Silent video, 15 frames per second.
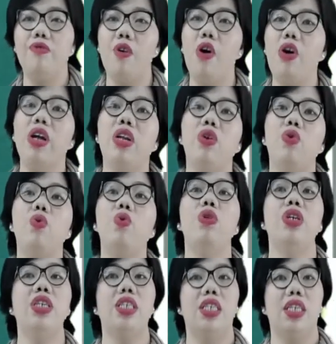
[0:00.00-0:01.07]
foreign
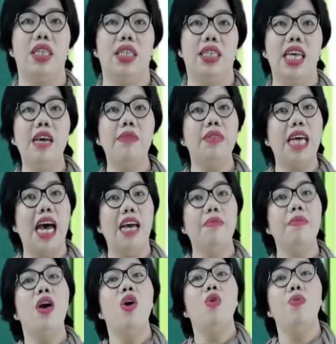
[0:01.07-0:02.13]
rulers at the same time.
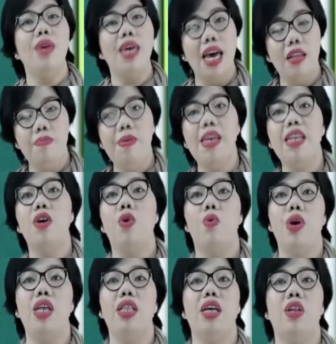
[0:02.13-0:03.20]
We had been
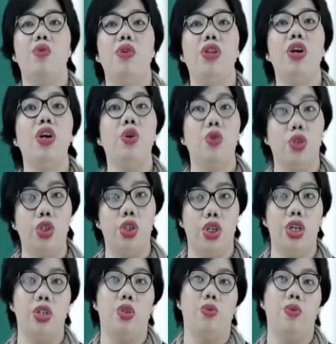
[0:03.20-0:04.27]
acquainted with their culture
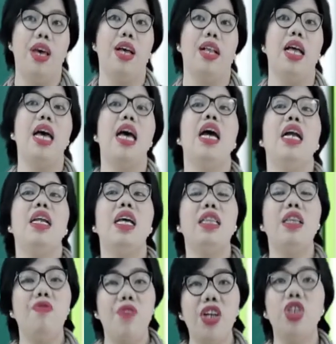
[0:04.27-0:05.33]
as well. That
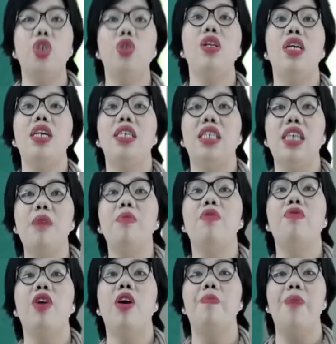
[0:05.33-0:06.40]
eventually some of
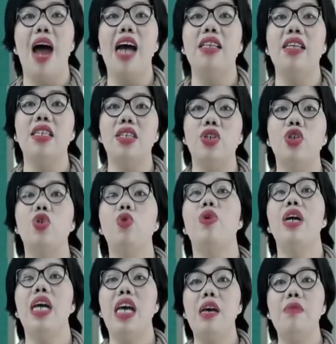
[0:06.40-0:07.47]
their practices
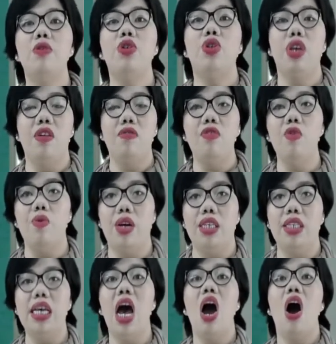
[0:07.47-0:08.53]
were able to
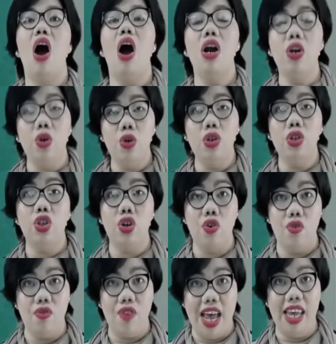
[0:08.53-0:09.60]
influence our culture
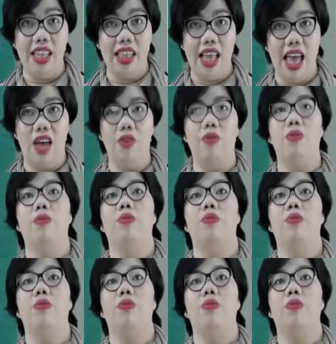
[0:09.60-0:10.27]
right now.